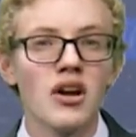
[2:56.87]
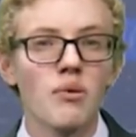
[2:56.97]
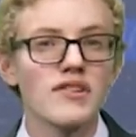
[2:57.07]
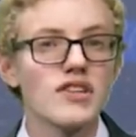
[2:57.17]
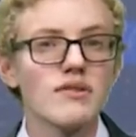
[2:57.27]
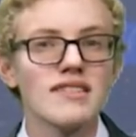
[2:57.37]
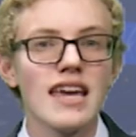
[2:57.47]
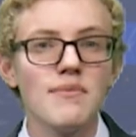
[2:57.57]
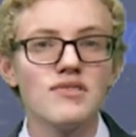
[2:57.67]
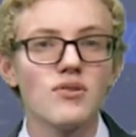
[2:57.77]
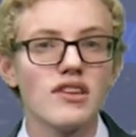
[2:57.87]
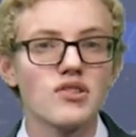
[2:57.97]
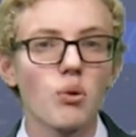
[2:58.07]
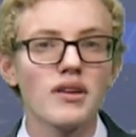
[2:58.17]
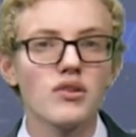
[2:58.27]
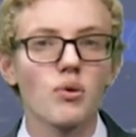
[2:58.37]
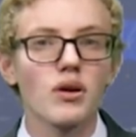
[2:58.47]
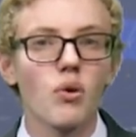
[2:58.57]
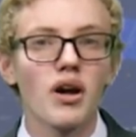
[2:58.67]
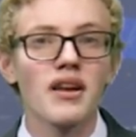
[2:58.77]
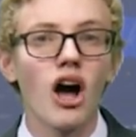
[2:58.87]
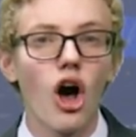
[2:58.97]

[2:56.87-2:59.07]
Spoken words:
where she was named to the 2021